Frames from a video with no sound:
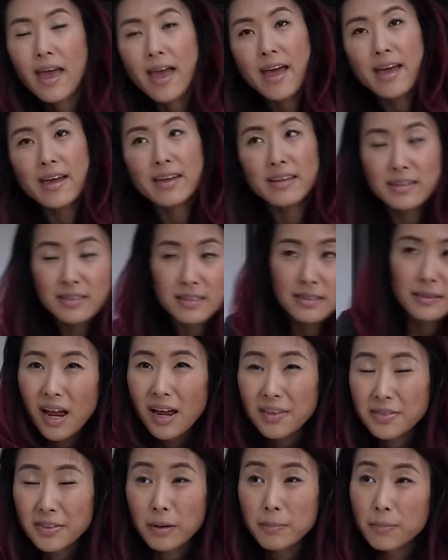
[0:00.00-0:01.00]
And
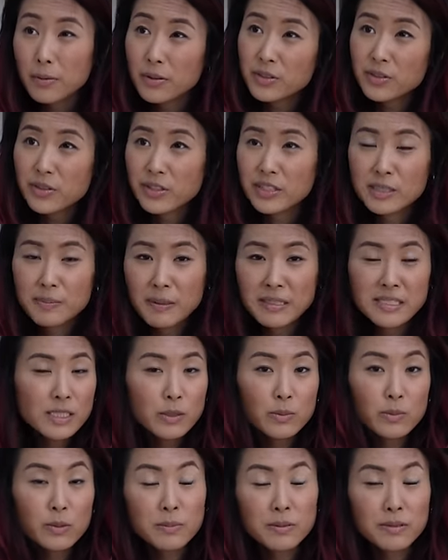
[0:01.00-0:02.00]
at that point, your
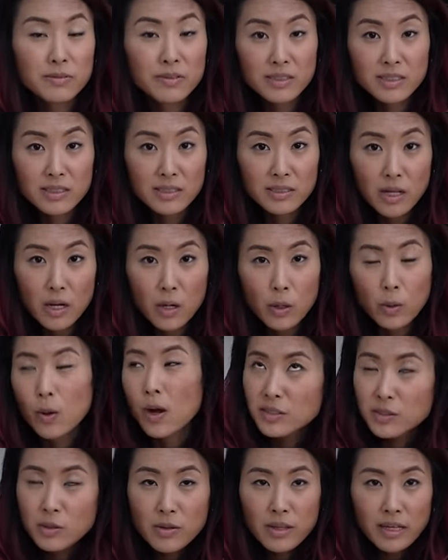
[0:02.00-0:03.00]
expenses would be really low.
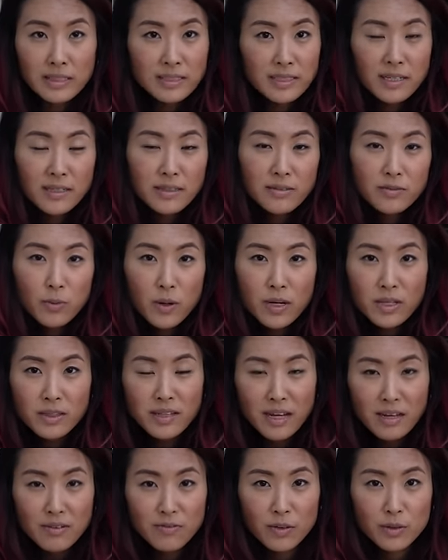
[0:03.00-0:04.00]
So that's kind of what
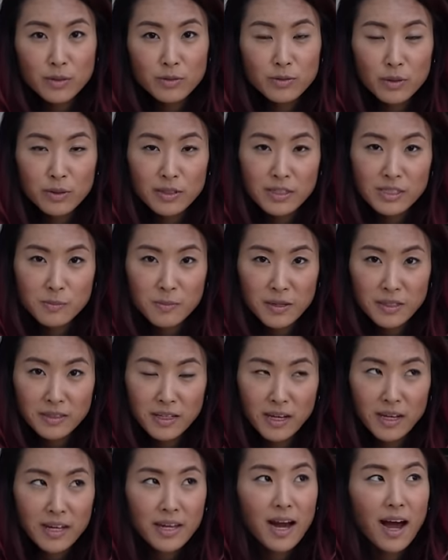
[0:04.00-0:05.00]
life on the road has been
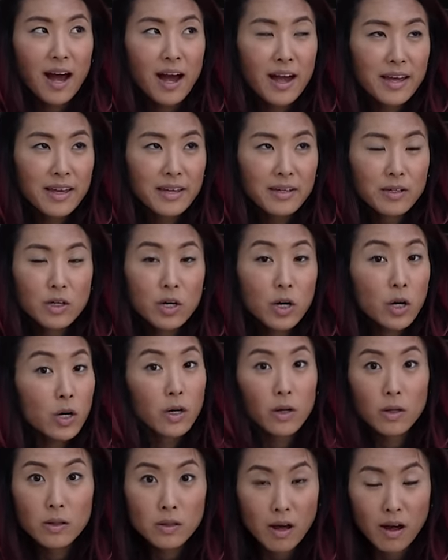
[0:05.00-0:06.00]
like. I
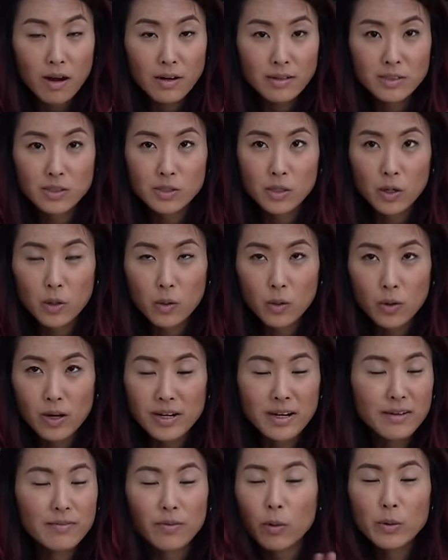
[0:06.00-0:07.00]
cook a lot,
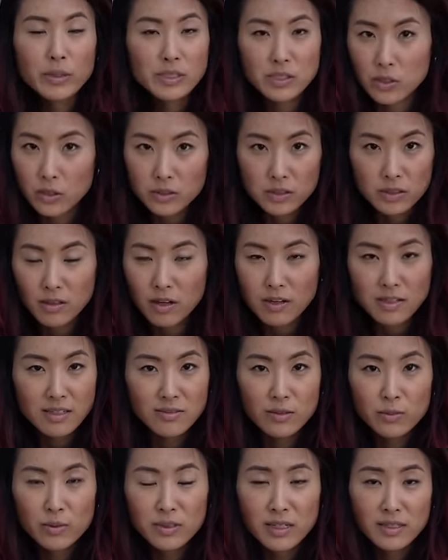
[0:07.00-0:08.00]
and I've always cooked a lot,
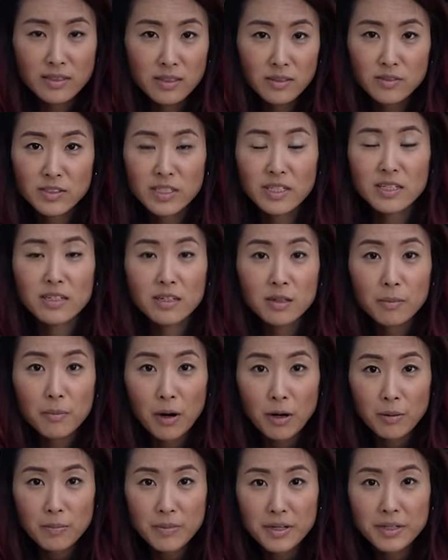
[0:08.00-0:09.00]
even when I lived in an
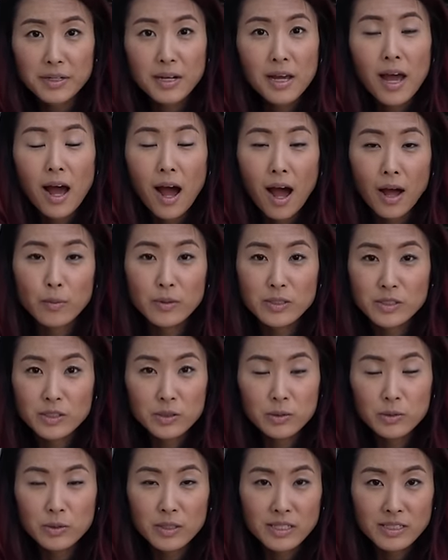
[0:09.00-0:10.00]
apartment. I would
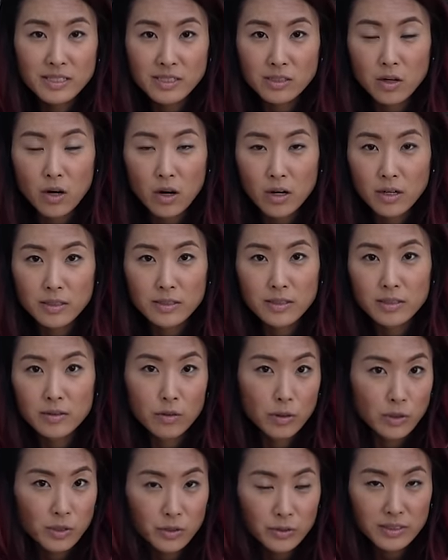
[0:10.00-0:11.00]
do Instacart
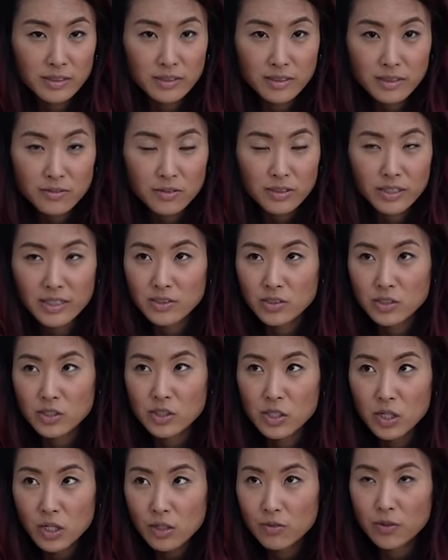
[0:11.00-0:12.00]
grocery delivery and just
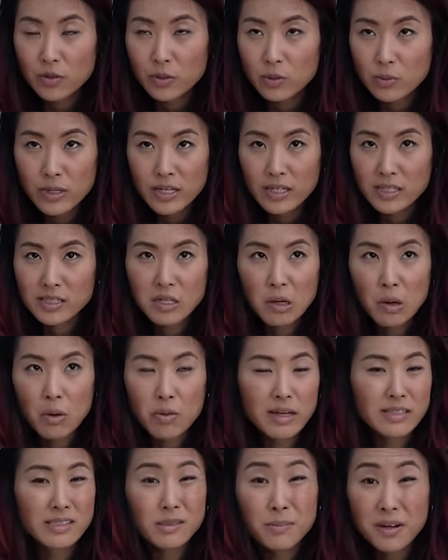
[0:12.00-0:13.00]
cook for the week. So
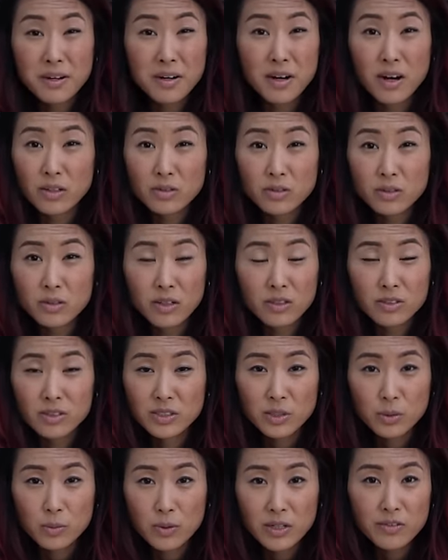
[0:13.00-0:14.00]
that's about
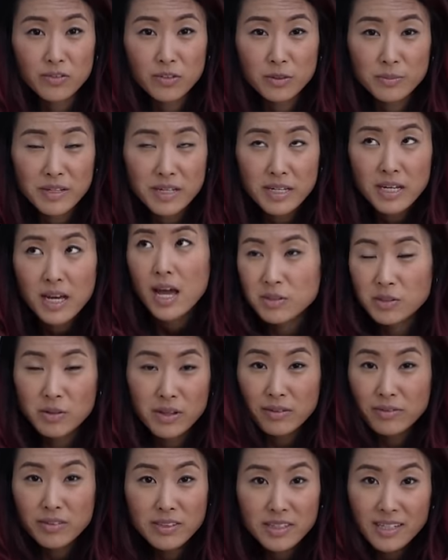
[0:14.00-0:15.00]
$100 a week for me. So
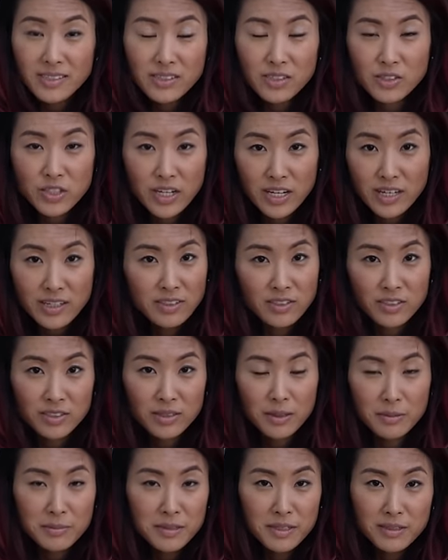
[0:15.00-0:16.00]
that really hasn't changed.
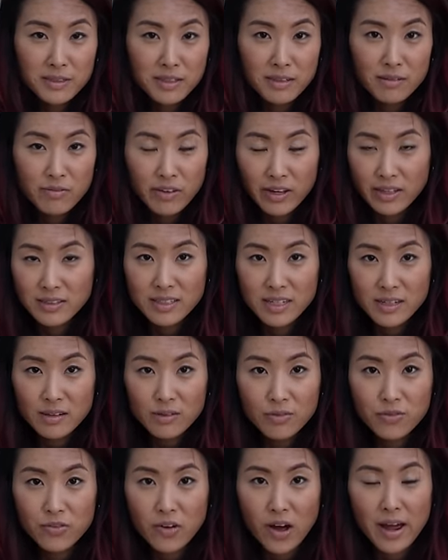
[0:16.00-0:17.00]
I mean, in van
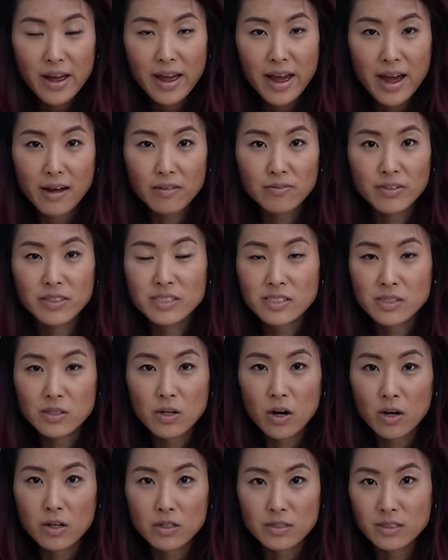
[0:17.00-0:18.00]
life, I have
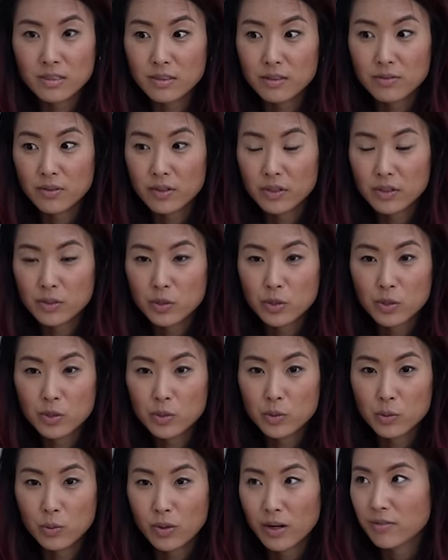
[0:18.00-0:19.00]
Instacart delivered
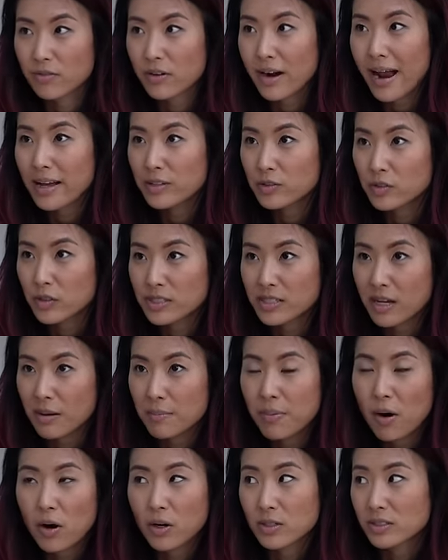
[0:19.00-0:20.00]
to whatever address I'm
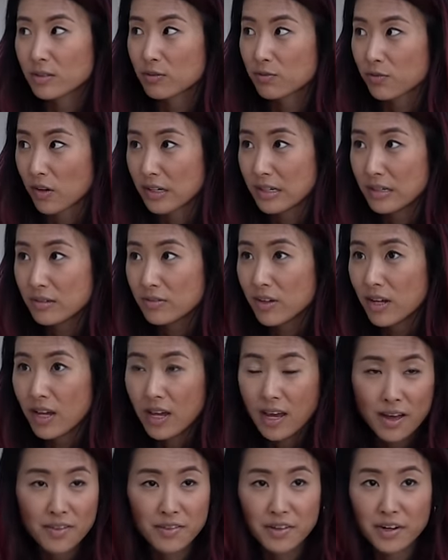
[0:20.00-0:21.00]
parked in front of,
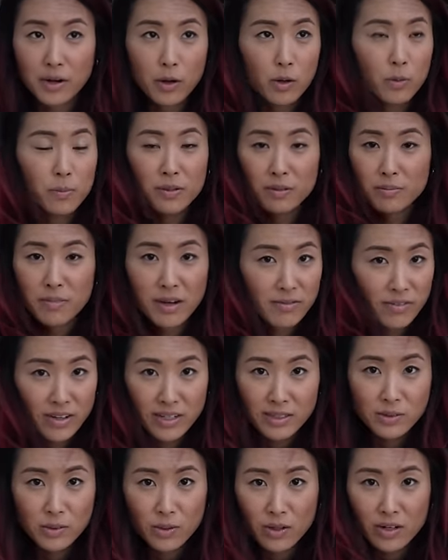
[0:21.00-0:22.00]
and then I open my
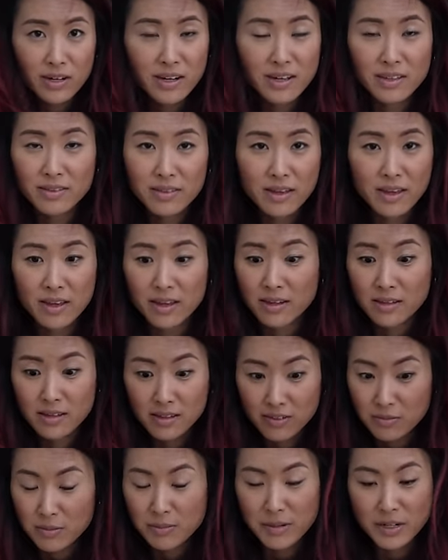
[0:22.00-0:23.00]
van door and they
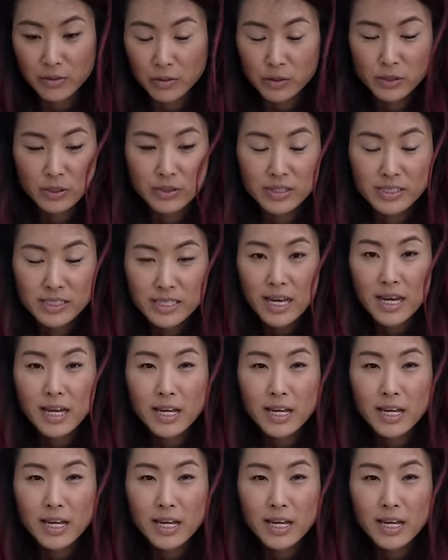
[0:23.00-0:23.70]
give me my groceries.